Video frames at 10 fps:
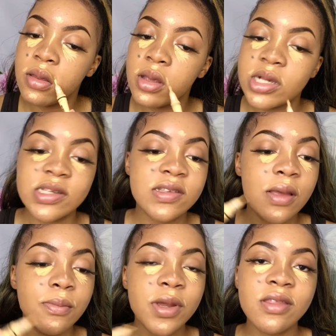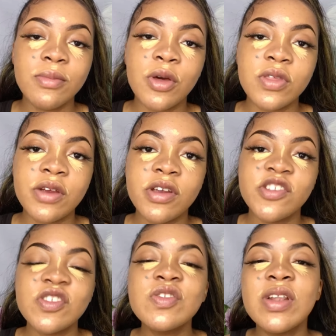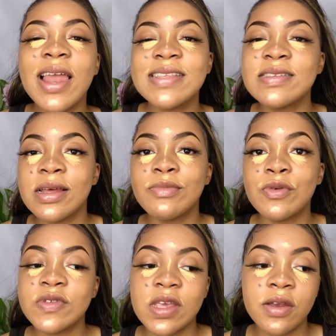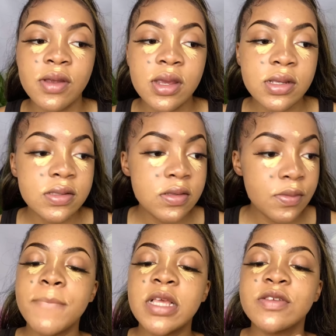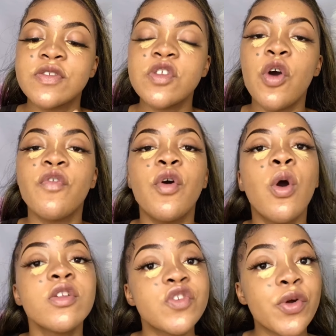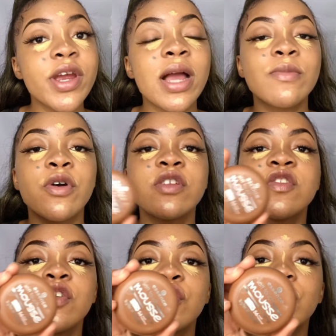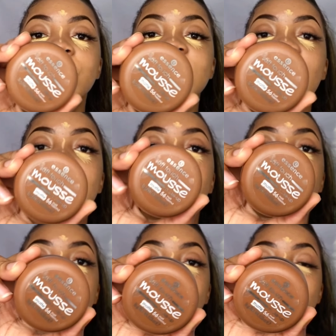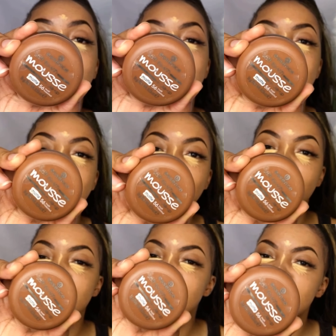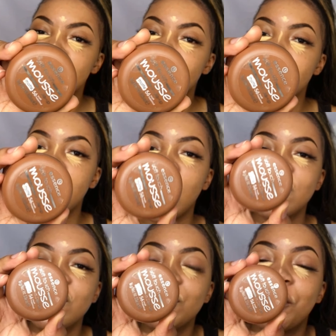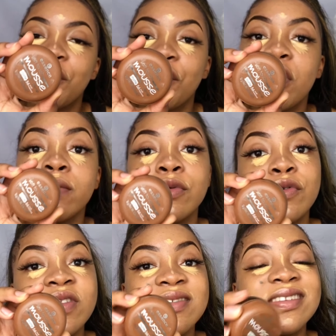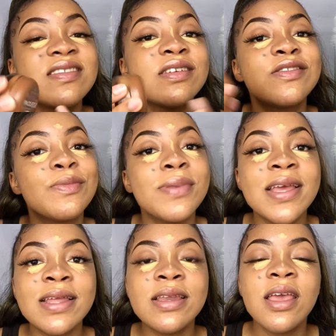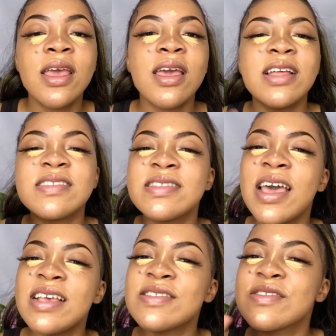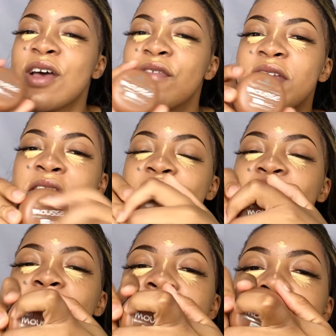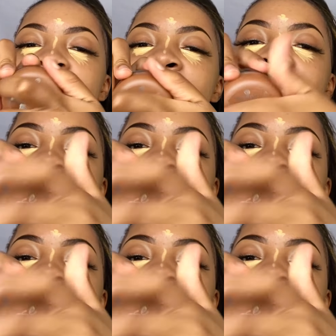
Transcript: some by the mouth area just to lighten up those areas. So for contouring, I'm going to use a mousse instead of a concealer. I just prefer a mousse. It's easier to blend, it's nice, soft and creamy.